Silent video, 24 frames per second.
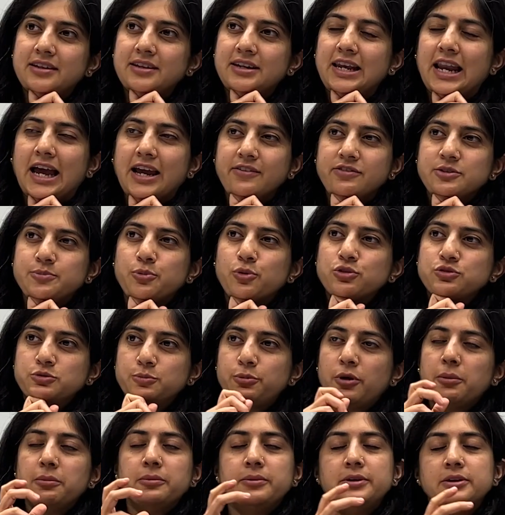live sports will
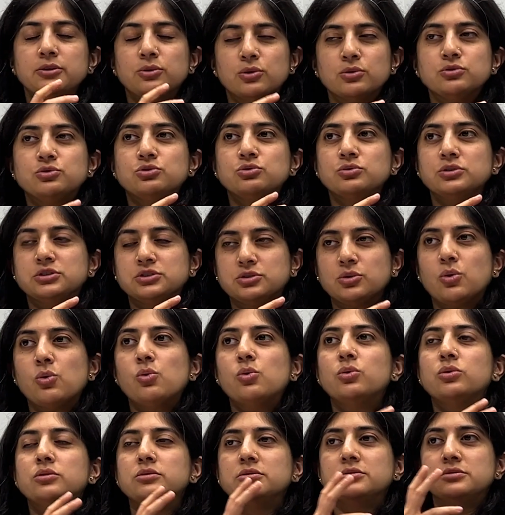probably go through its
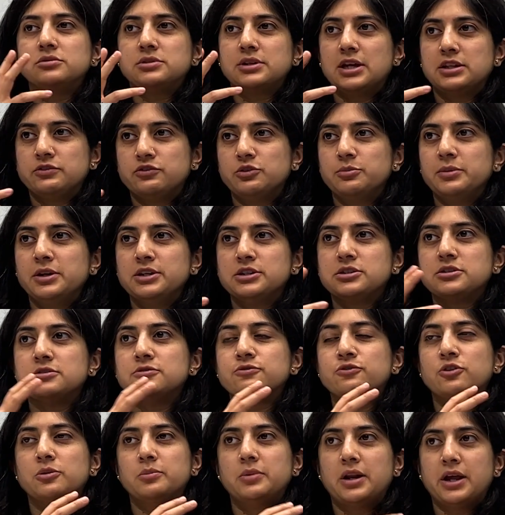own transformation
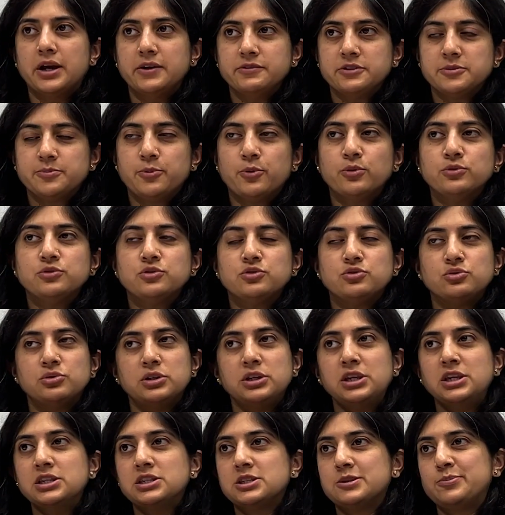from live sports to
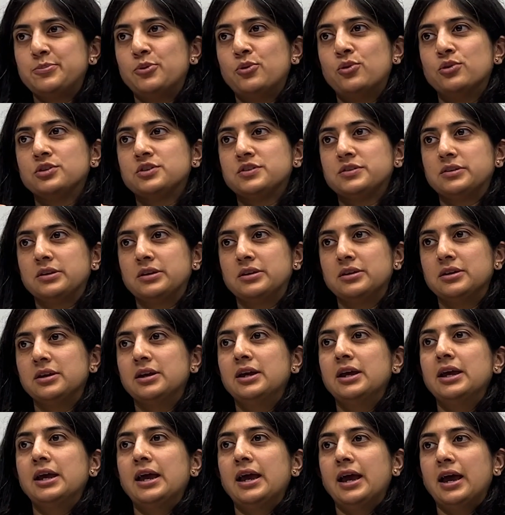esports and
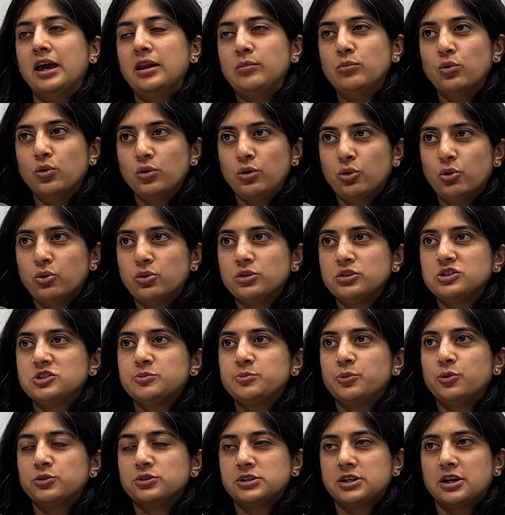more local
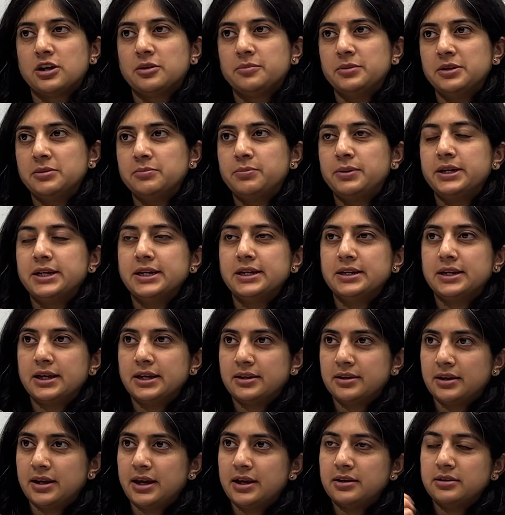sports that are being played
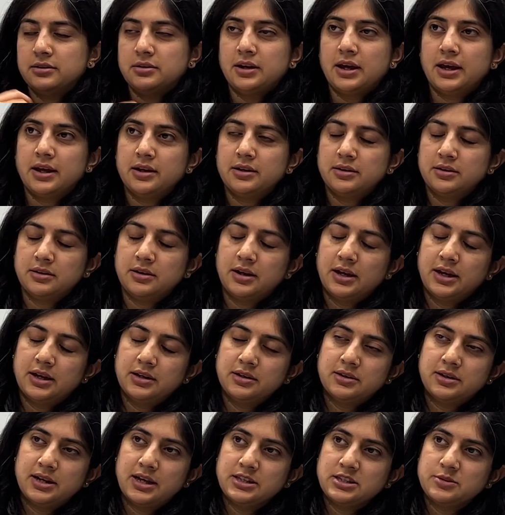
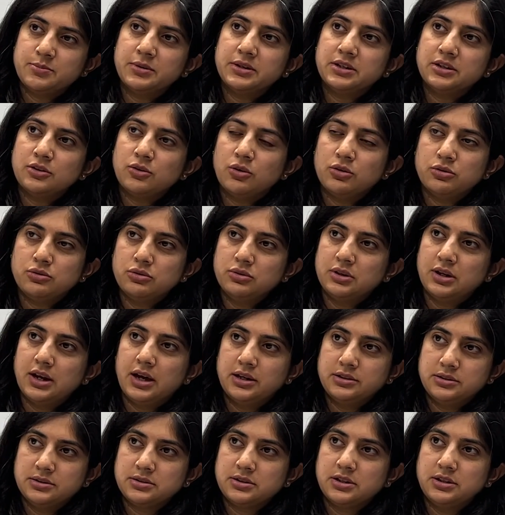and transmitted onto the
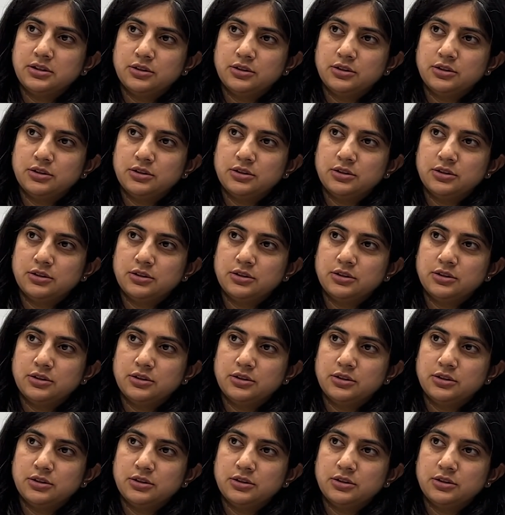larger screen